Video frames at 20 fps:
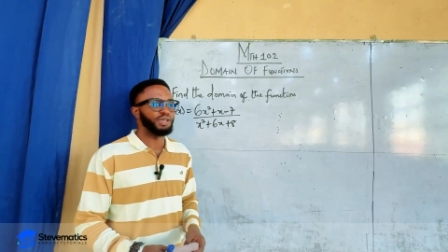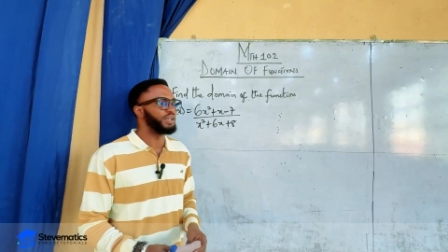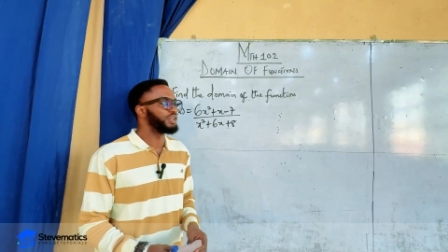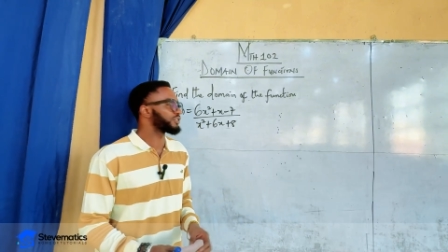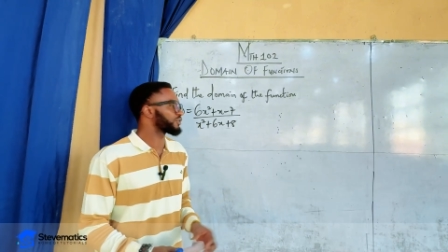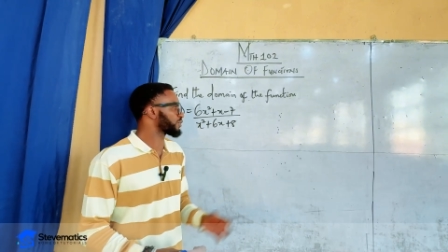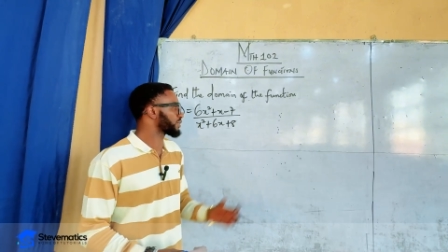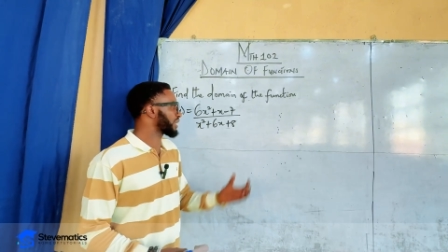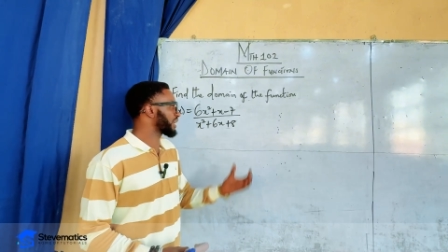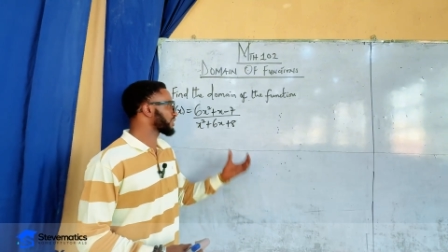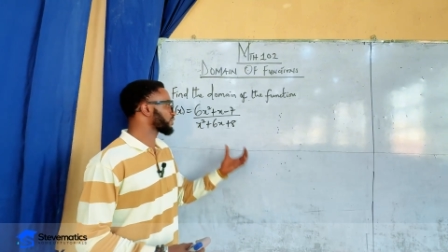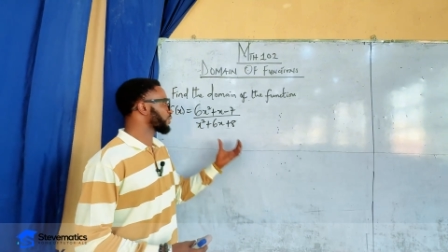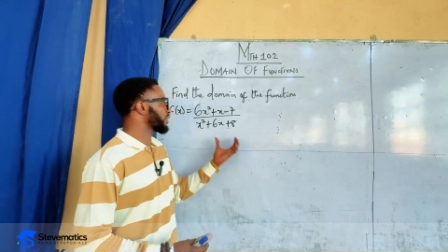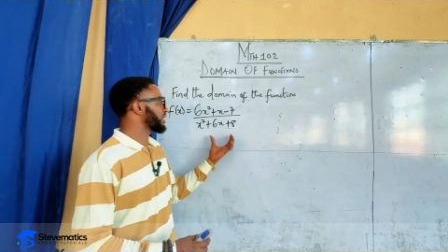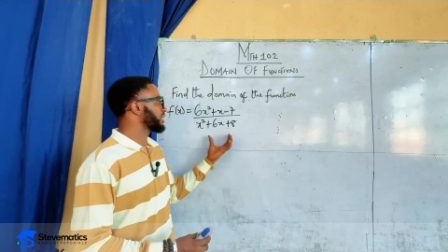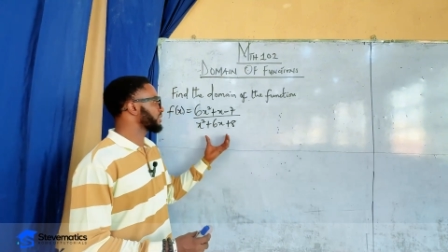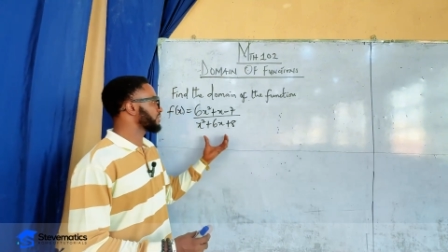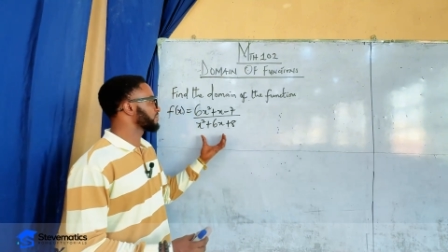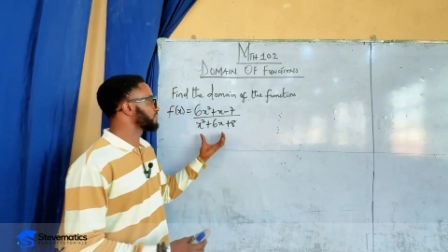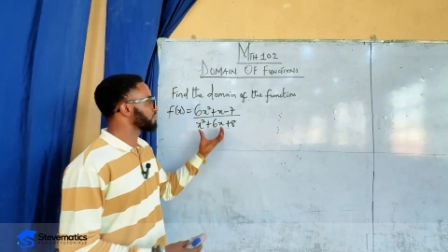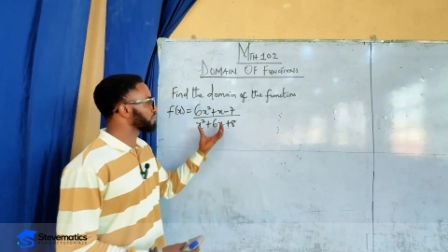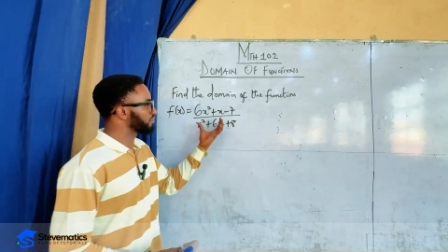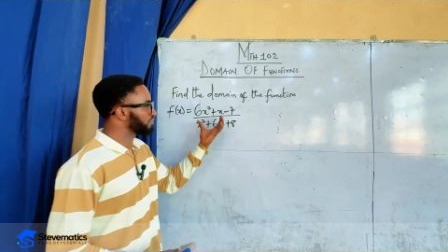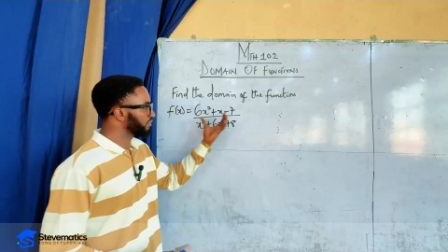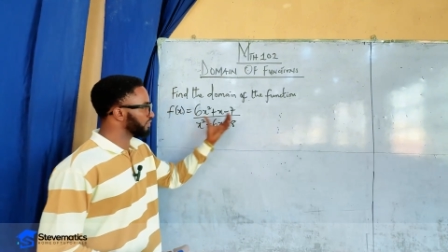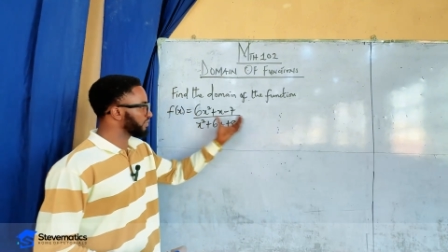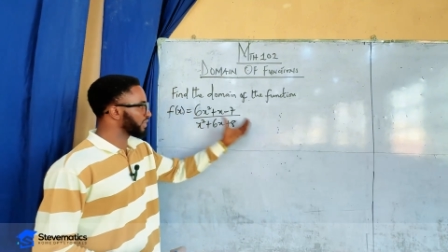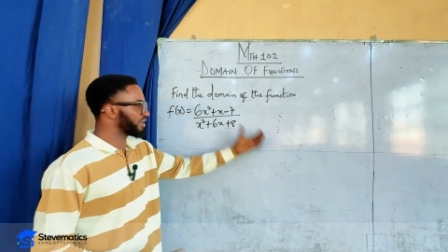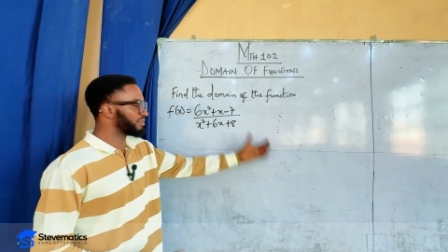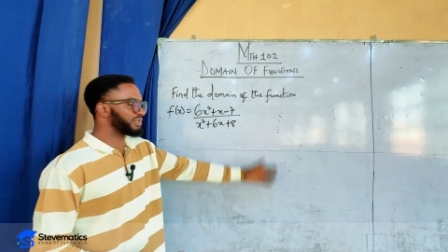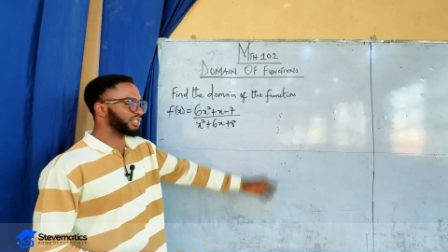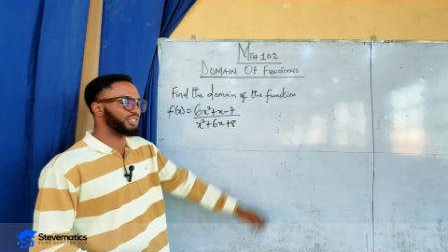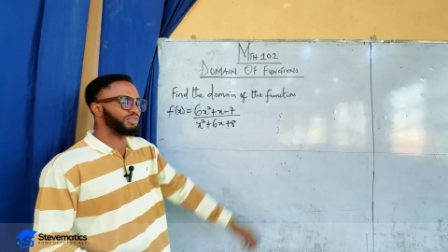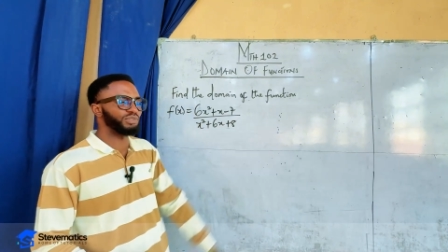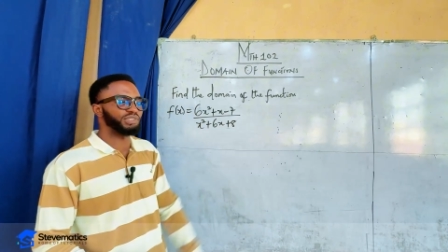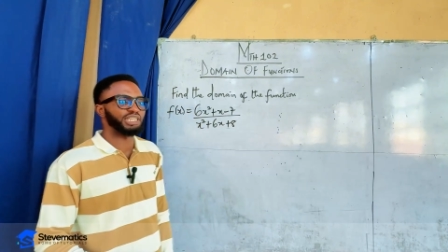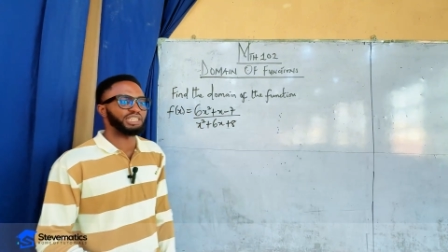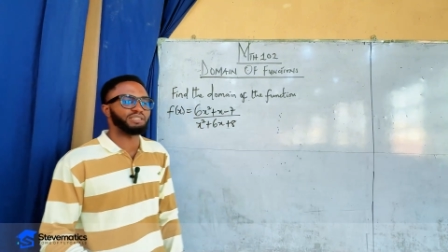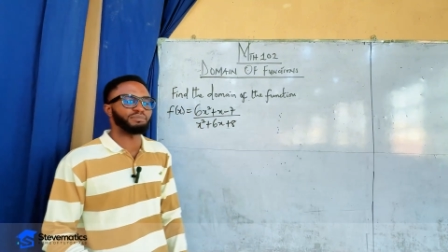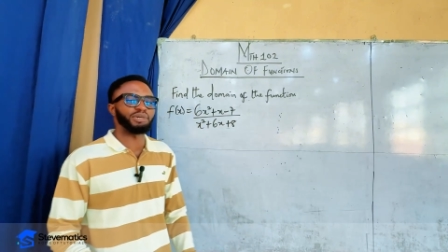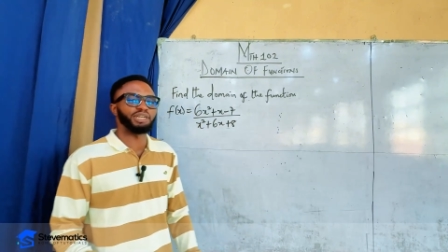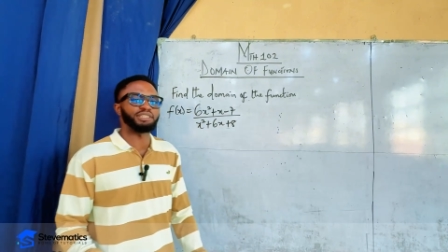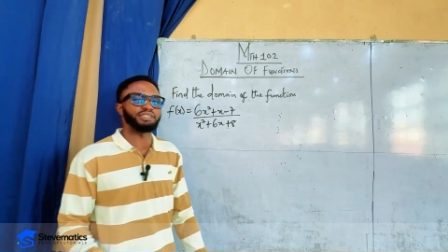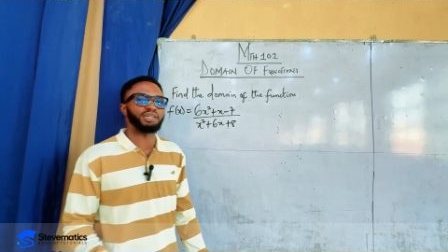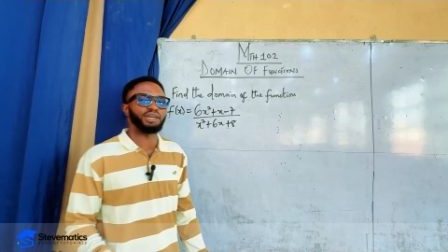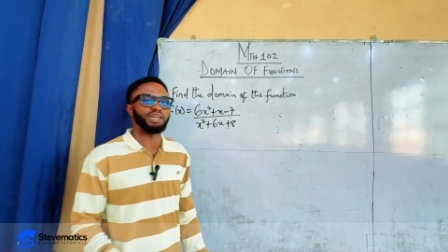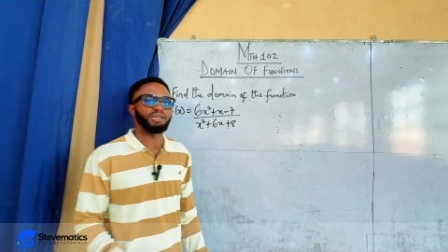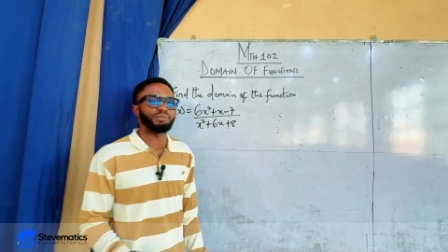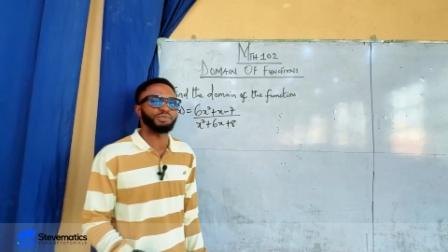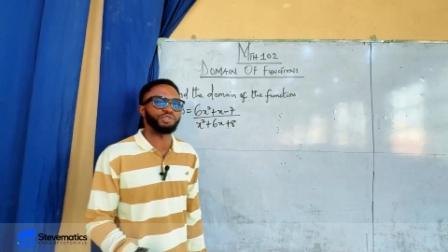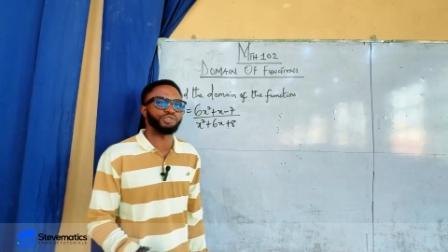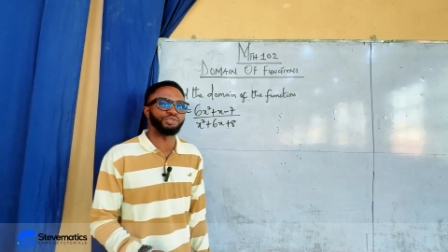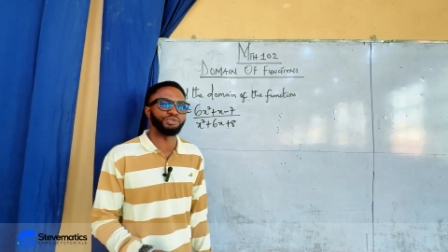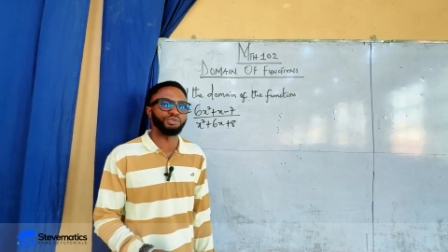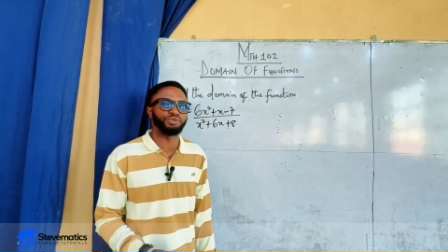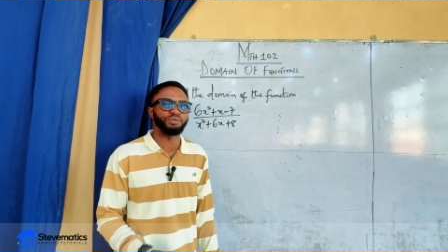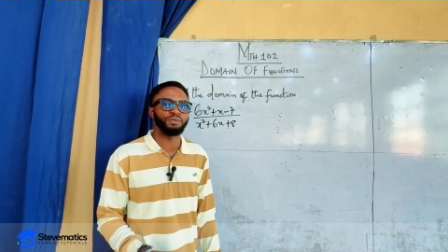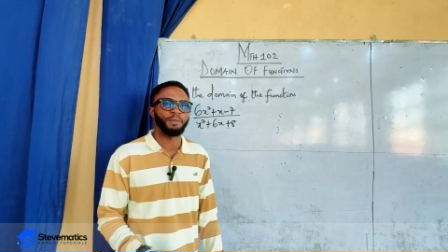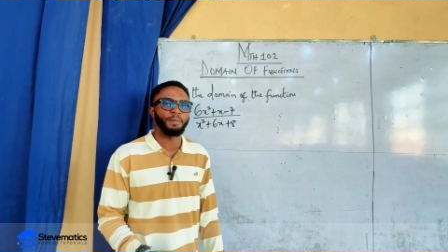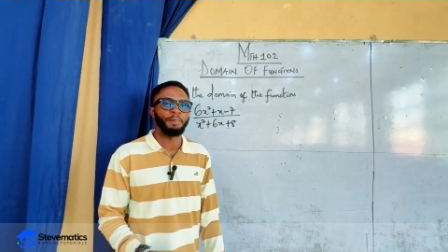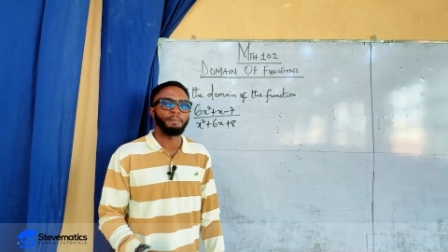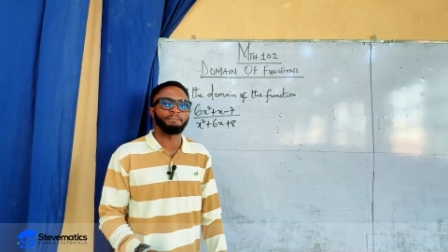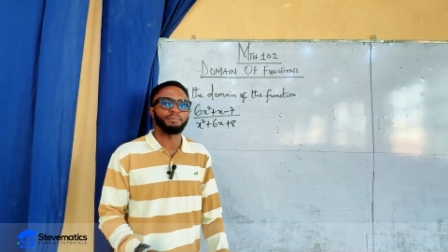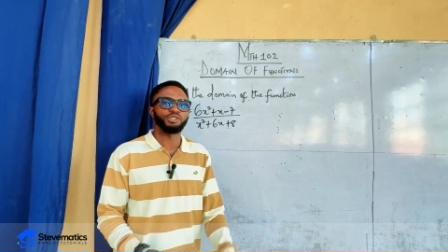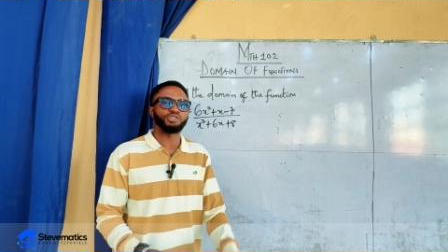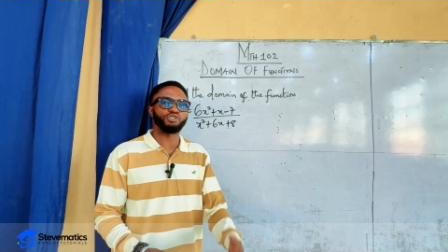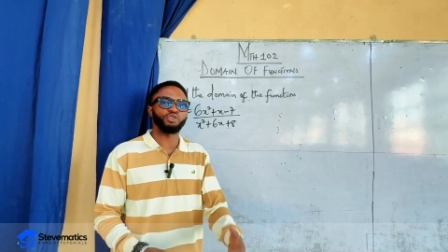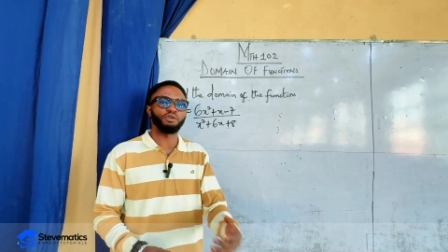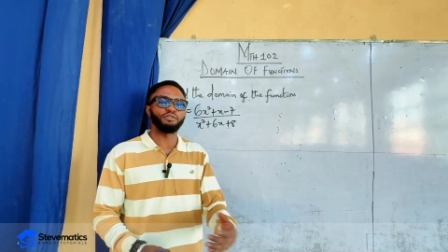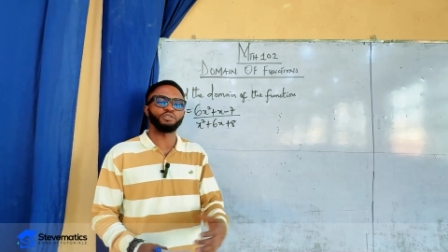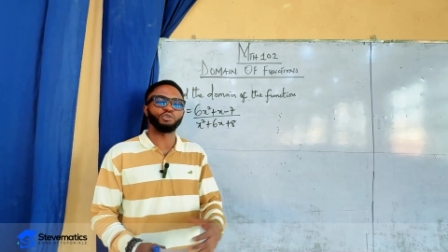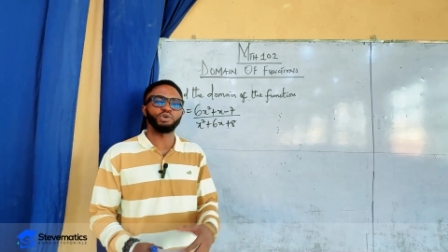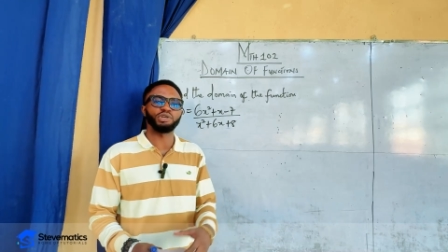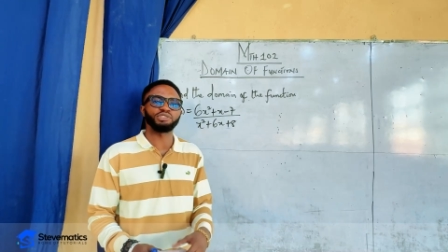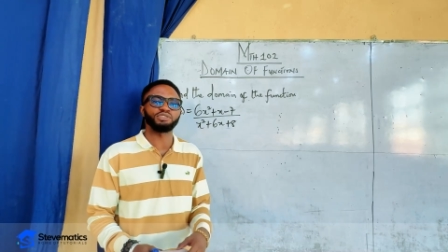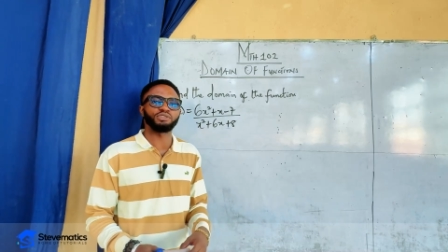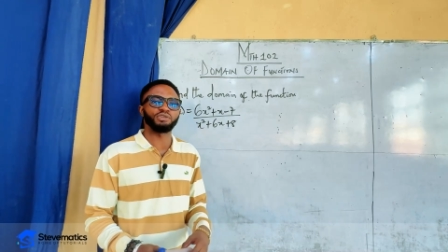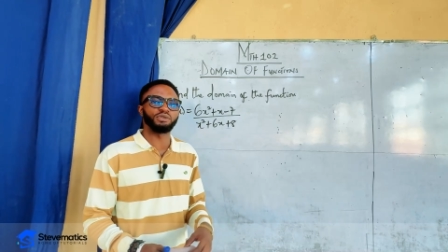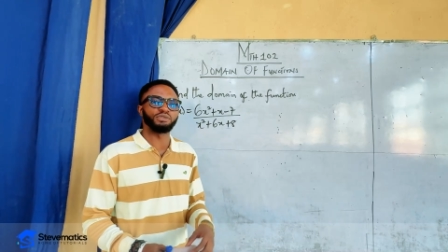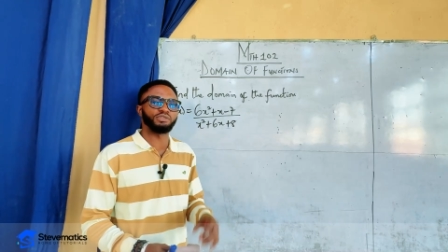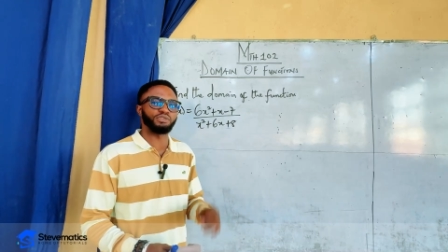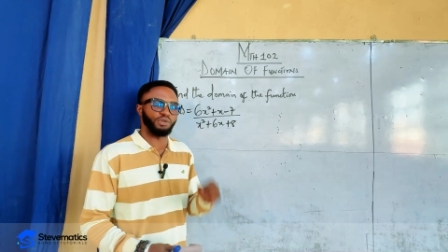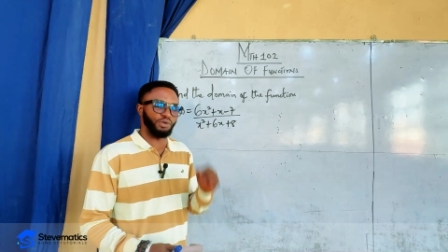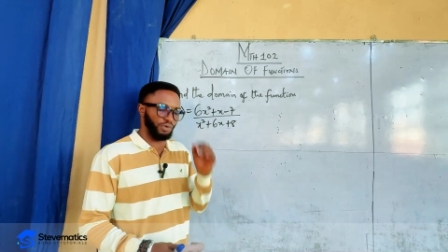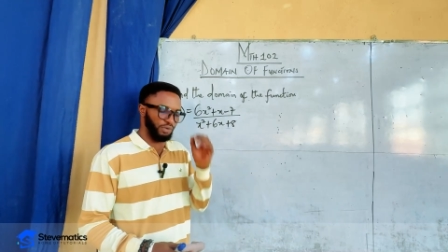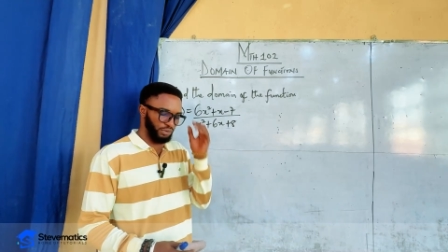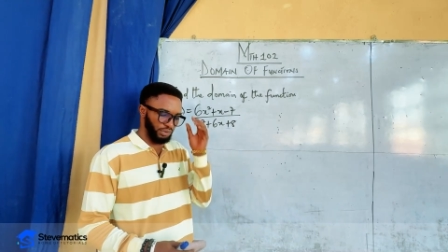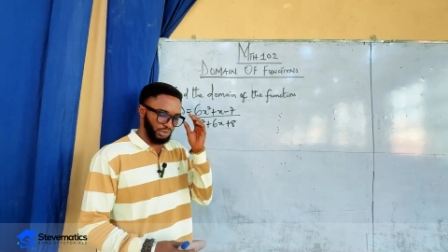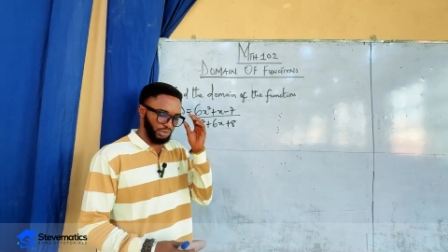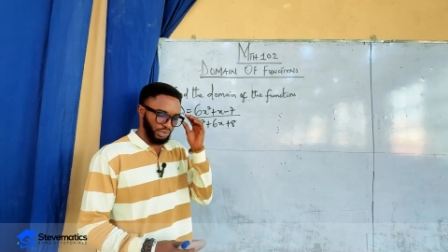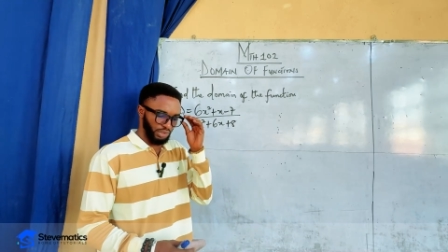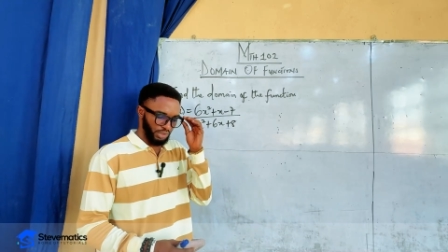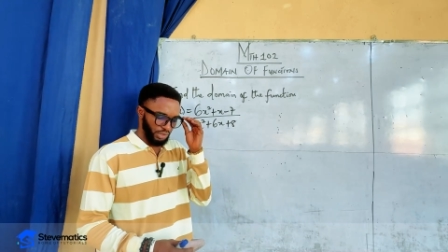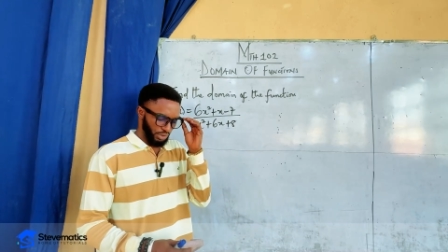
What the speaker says: So that's why I'm still taking my time to solve questions on